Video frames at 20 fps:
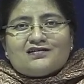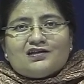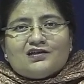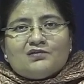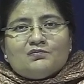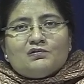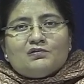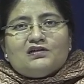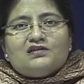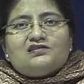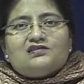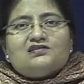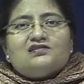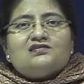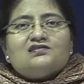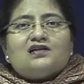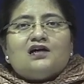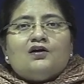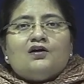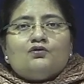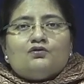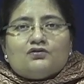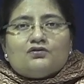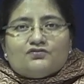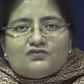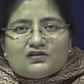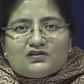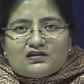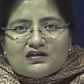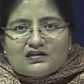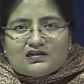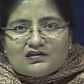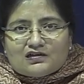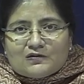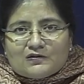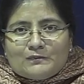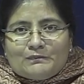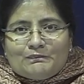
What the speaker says: emerges out of the data.